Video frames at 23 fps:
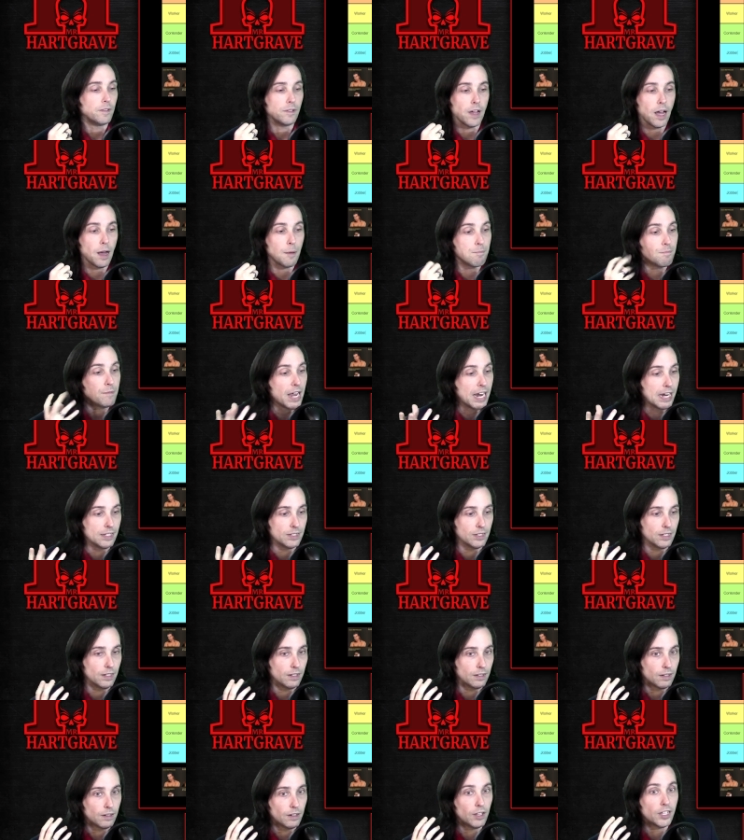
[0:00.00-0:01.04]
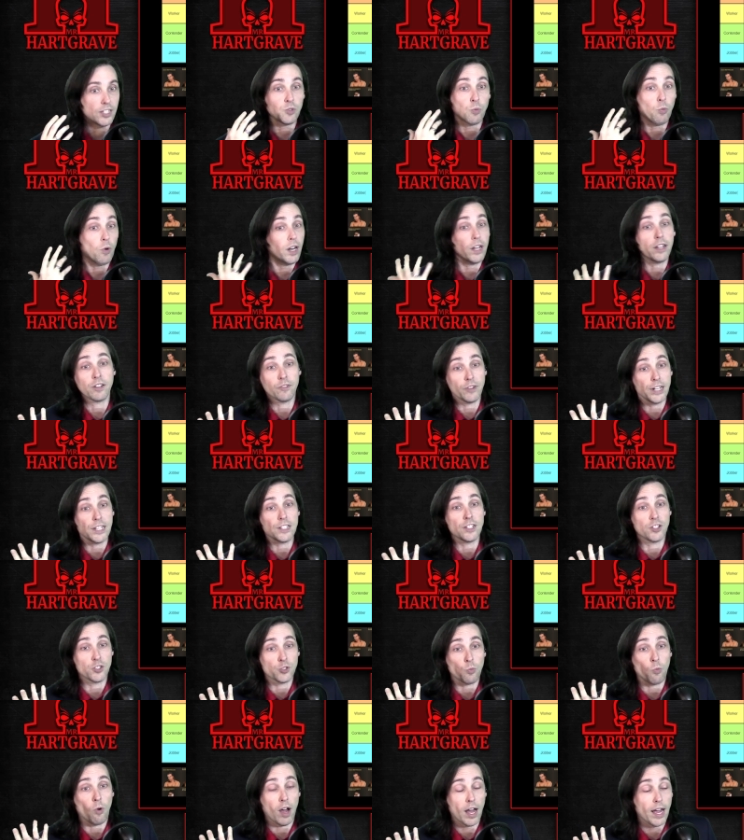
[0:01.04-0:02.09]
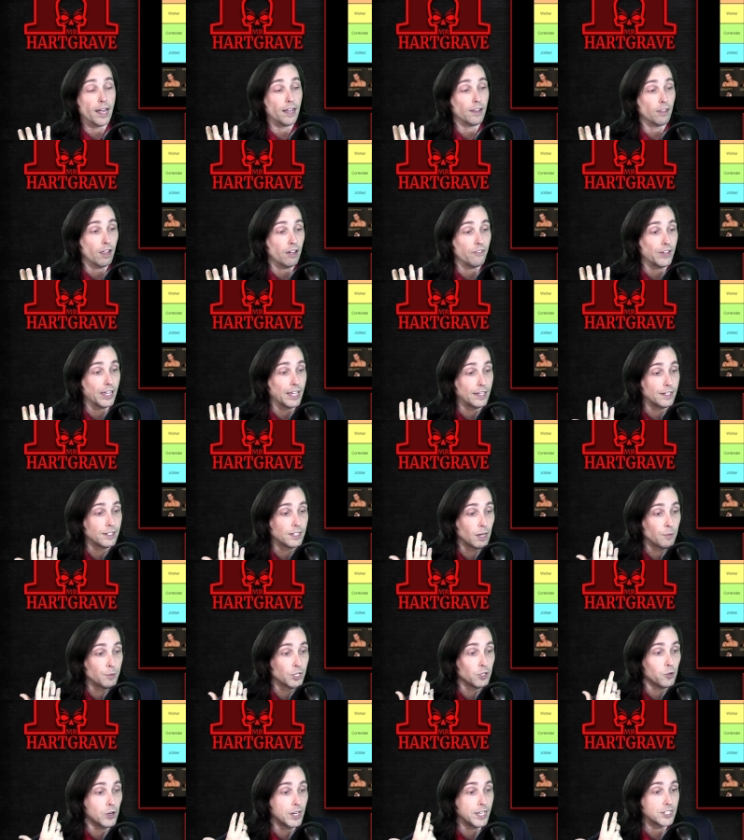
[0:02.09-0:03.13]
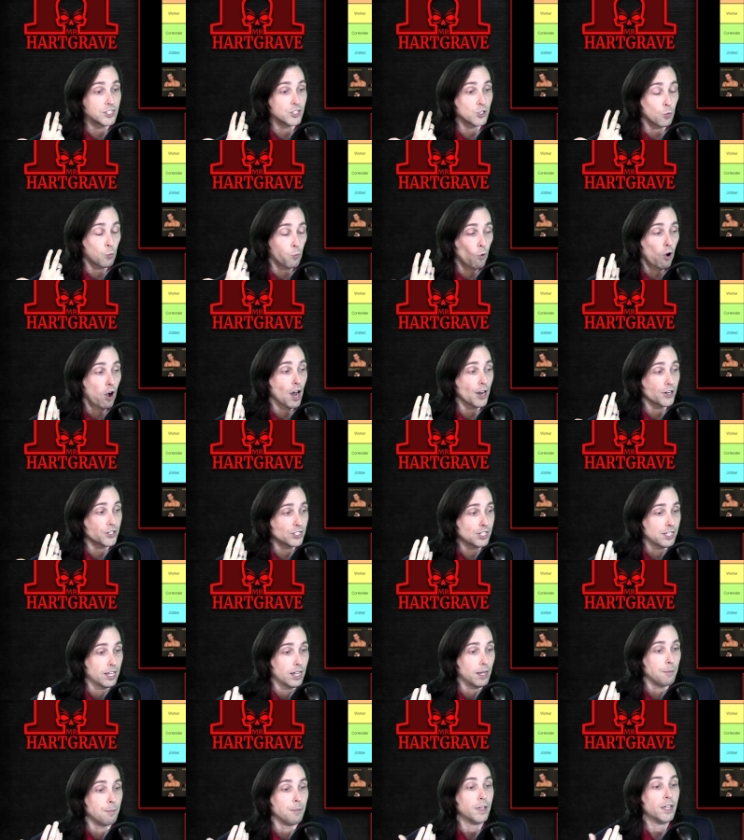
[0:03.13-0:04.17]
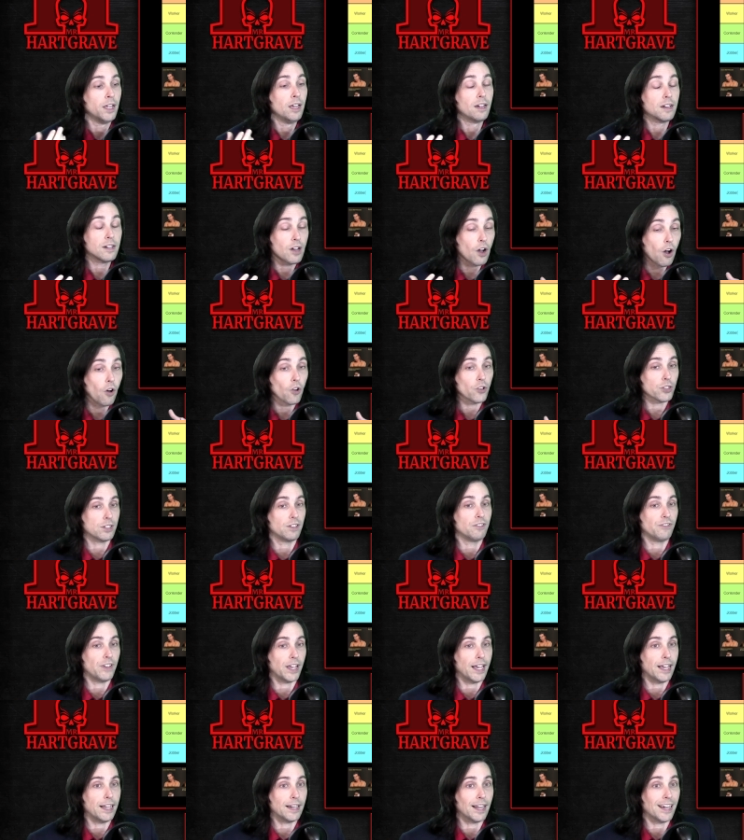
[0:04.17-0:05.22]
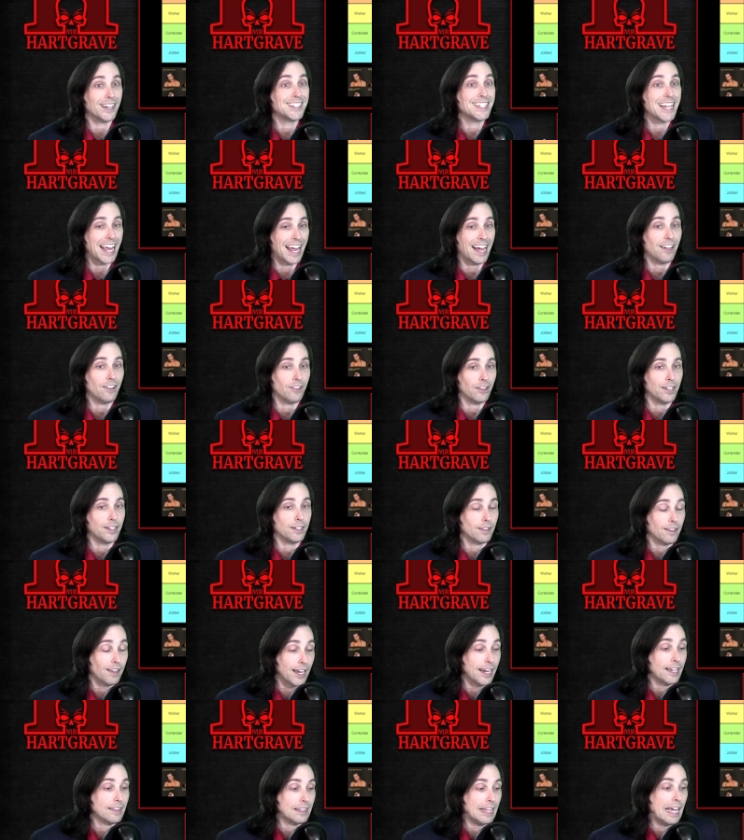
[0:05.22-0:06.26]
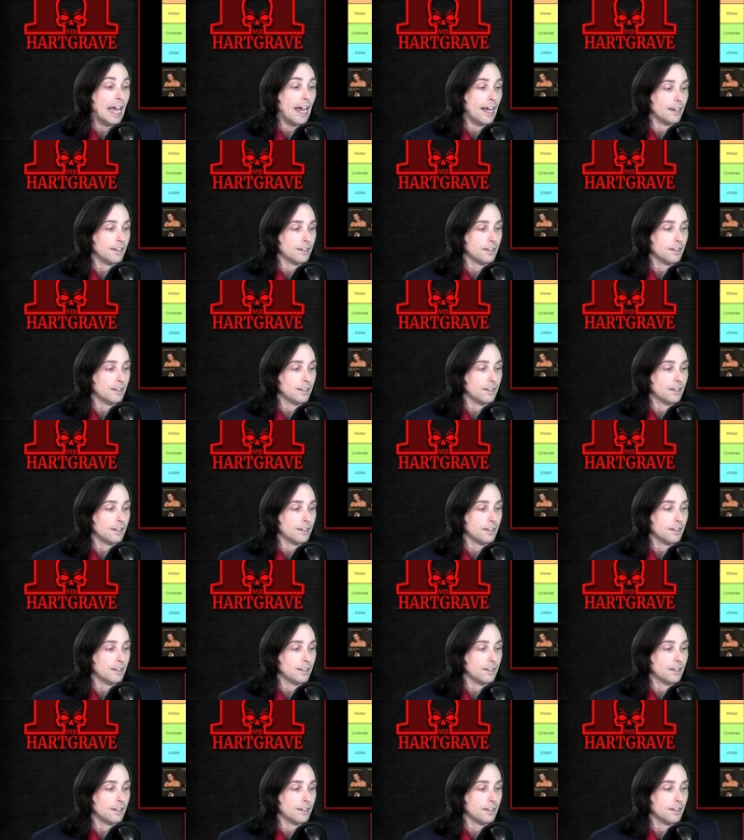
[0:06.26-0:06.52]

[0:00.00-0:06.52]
Amazing. It's one of the reasons why I love AEW is to watch them cultivate a talent like that.